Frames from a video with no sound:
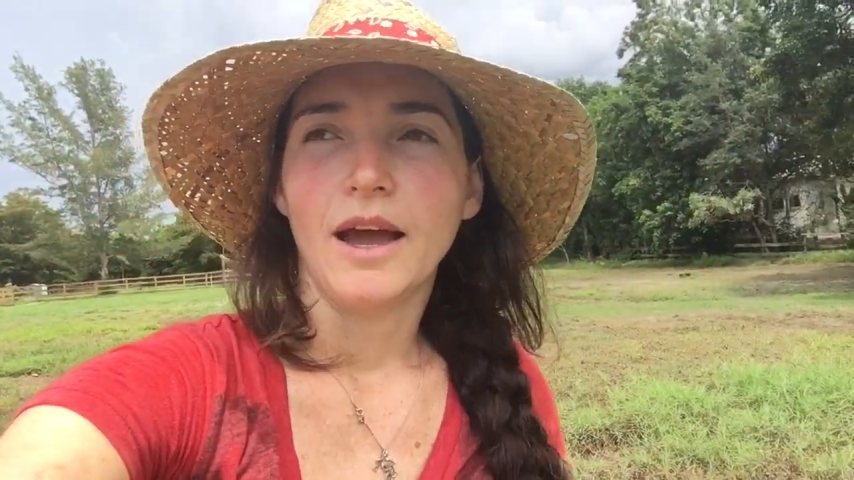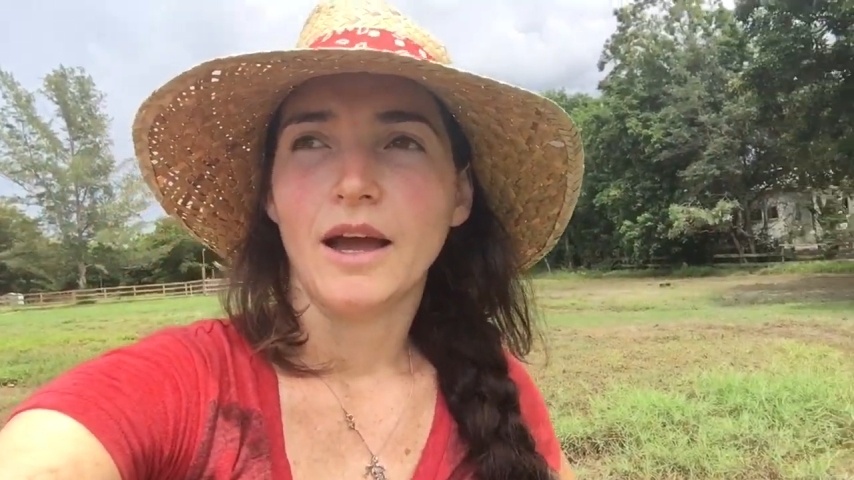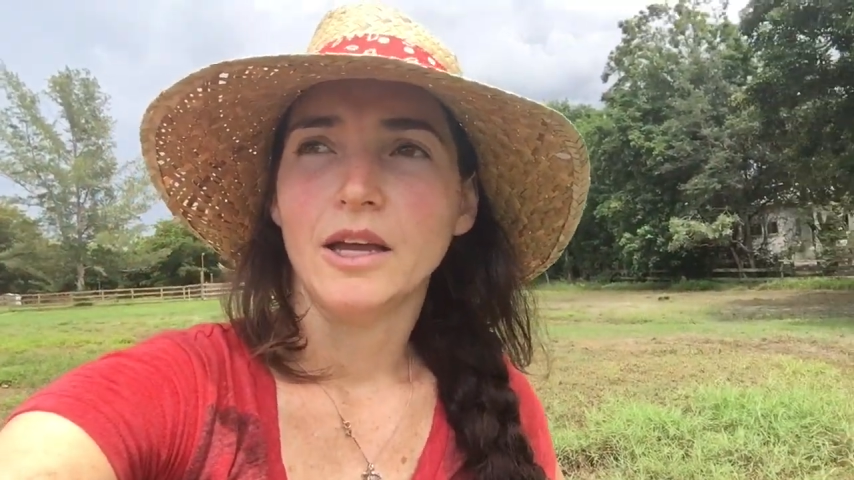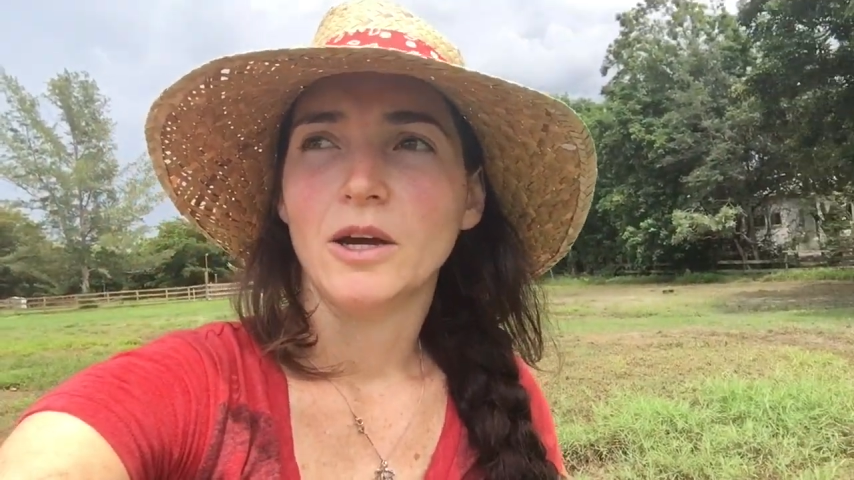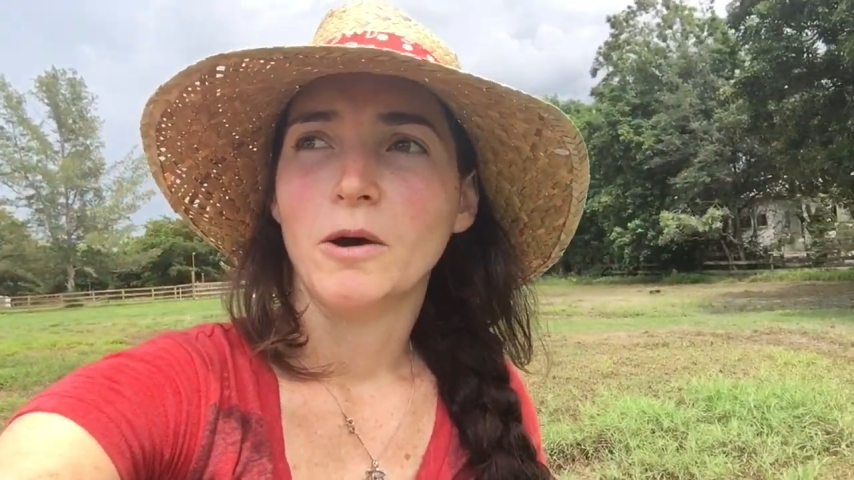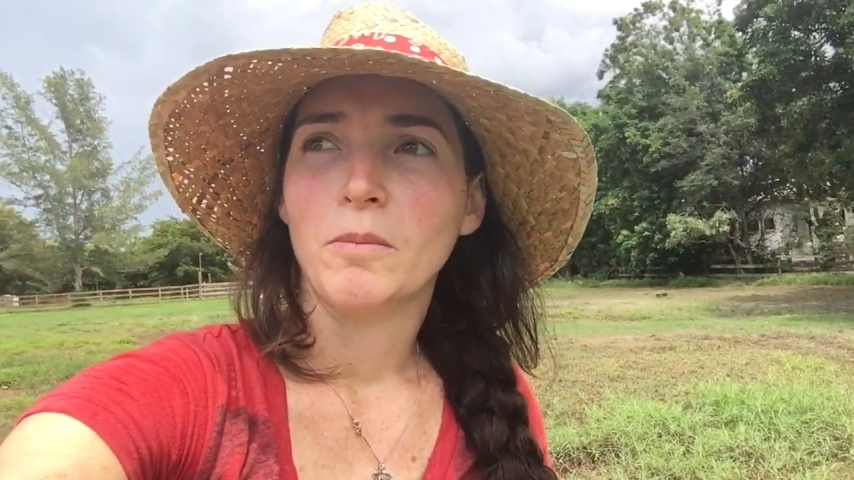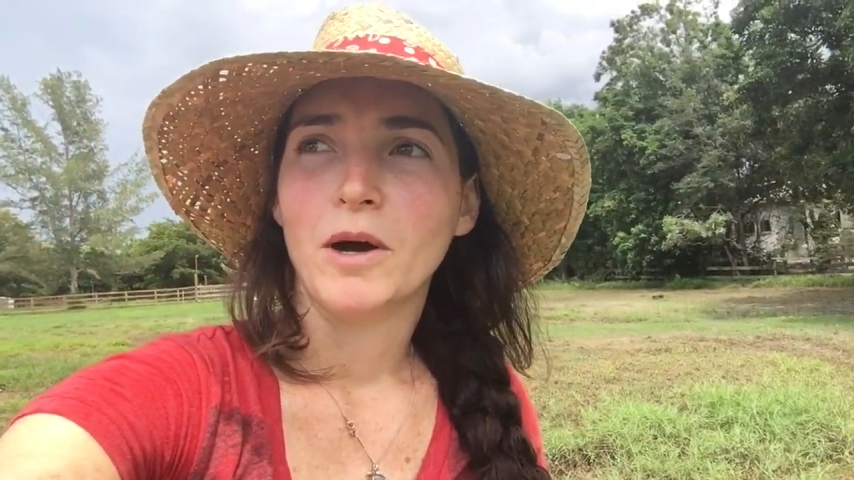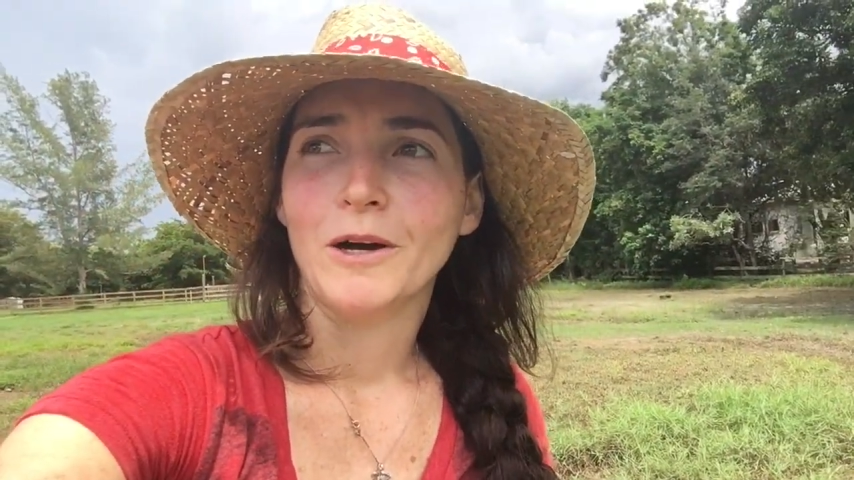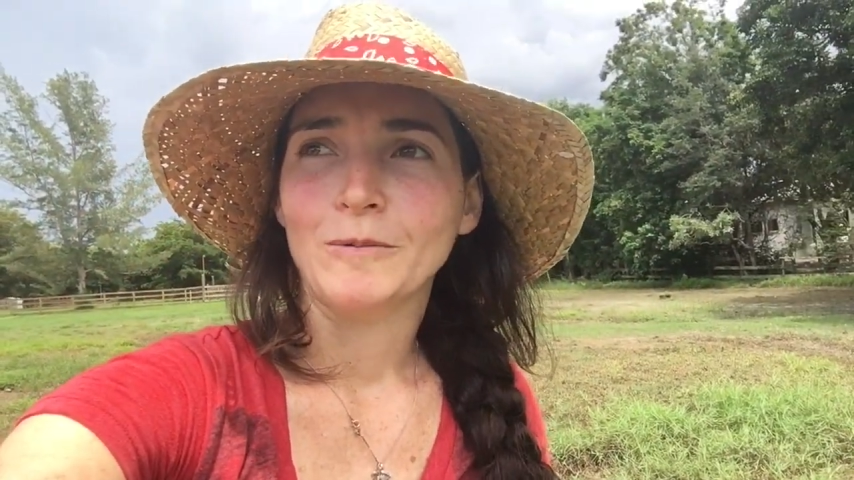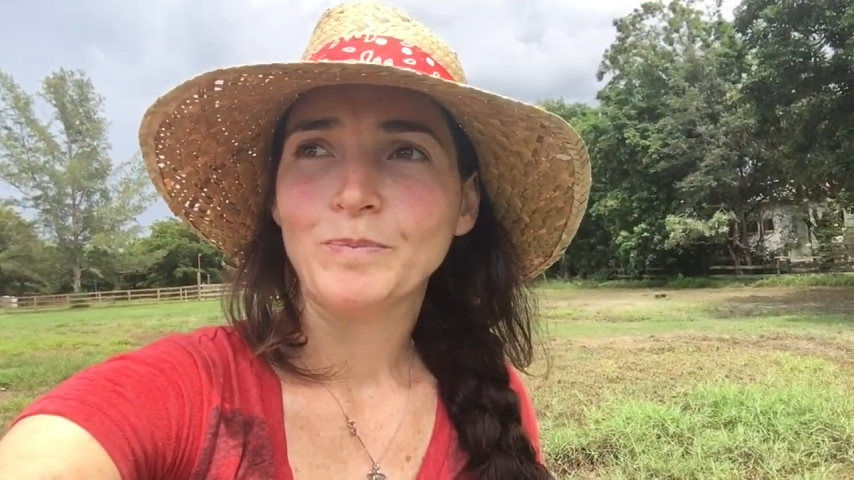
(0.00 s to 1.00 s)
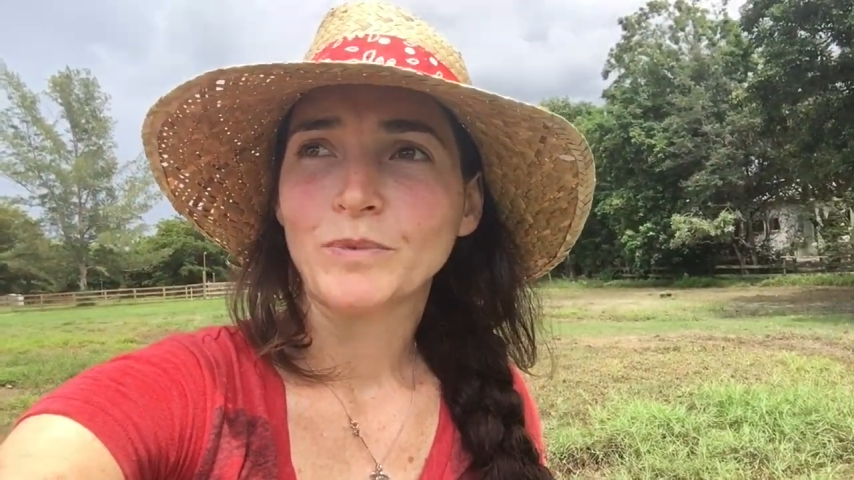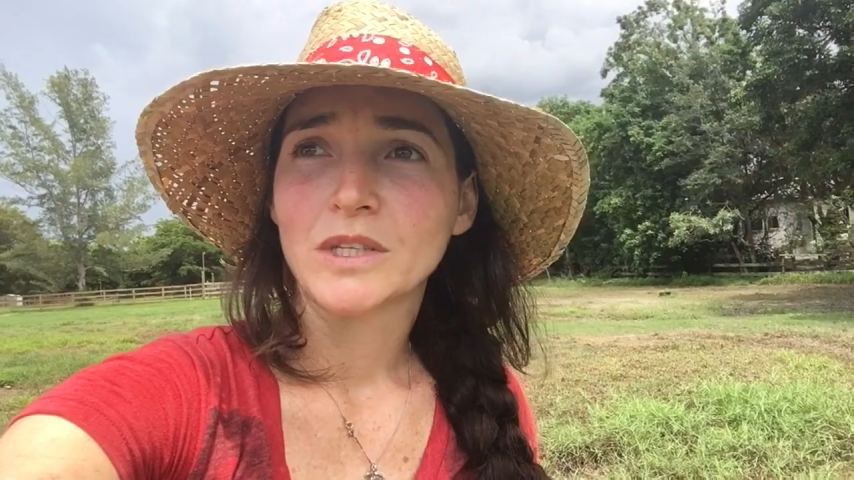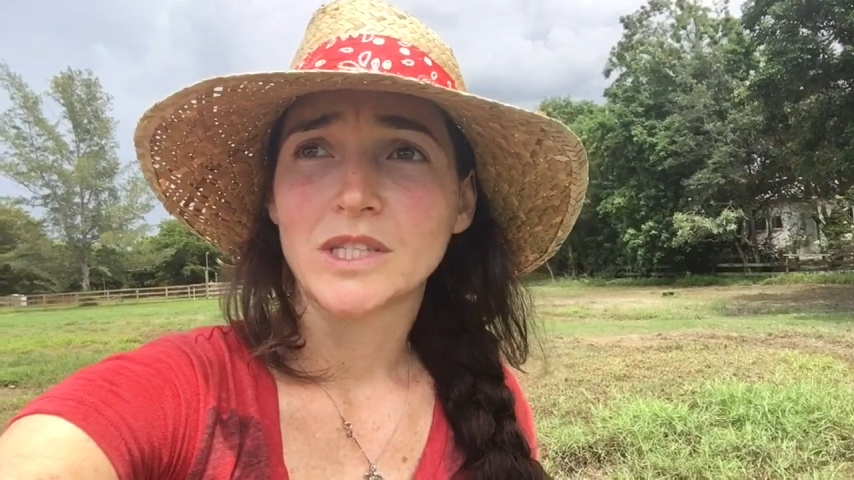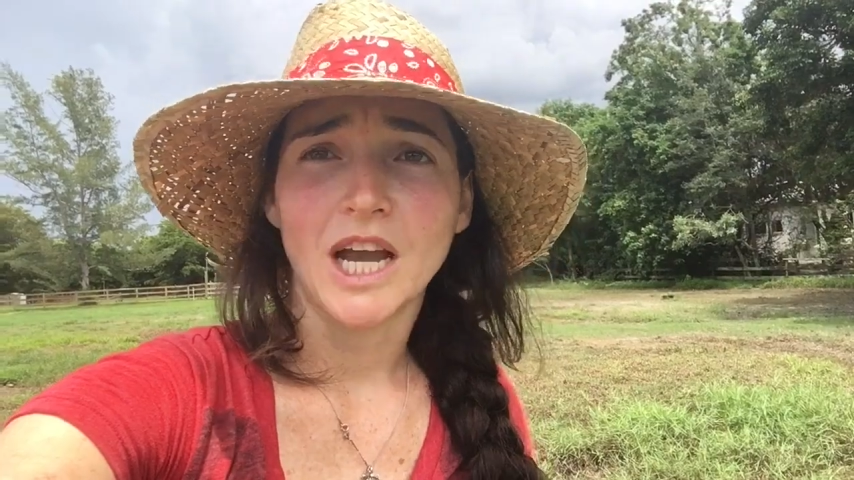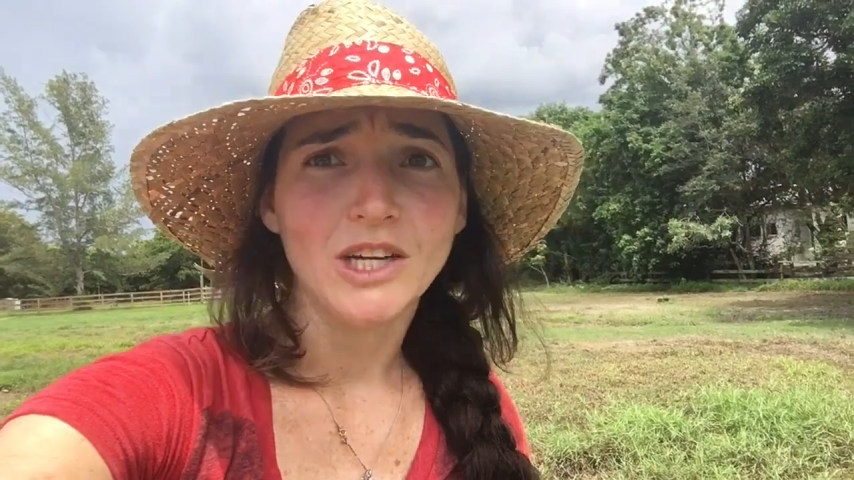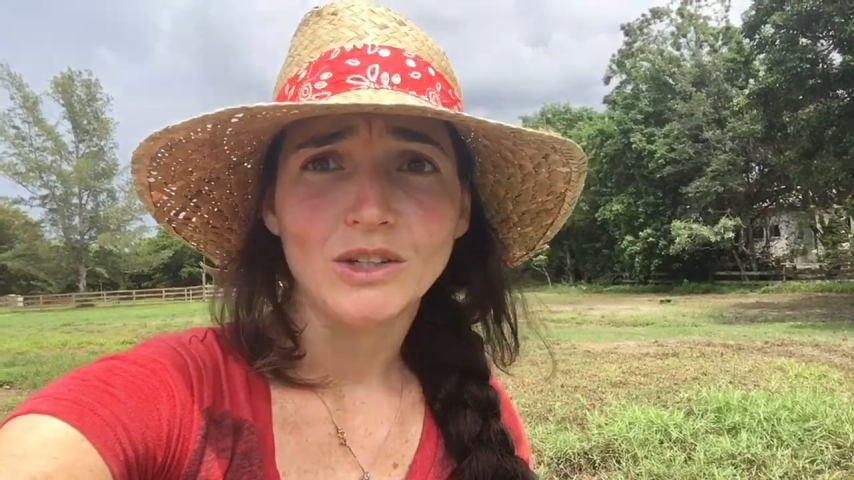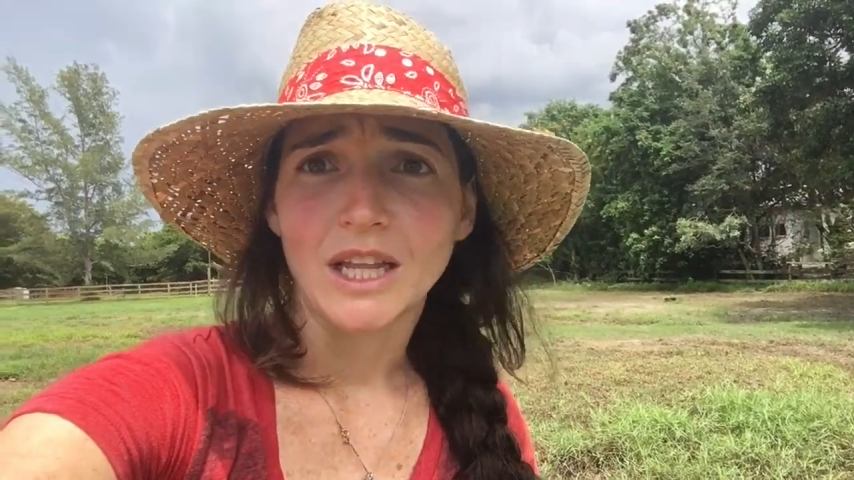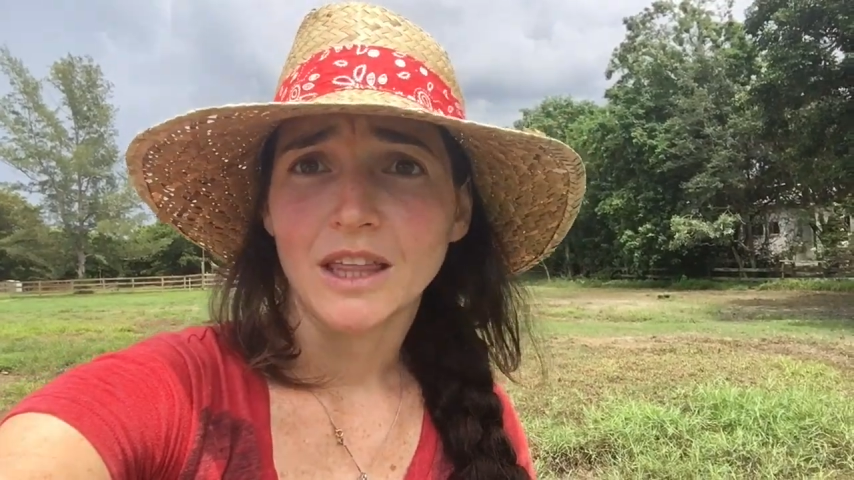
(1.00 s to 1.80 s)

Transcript: I am um, tired I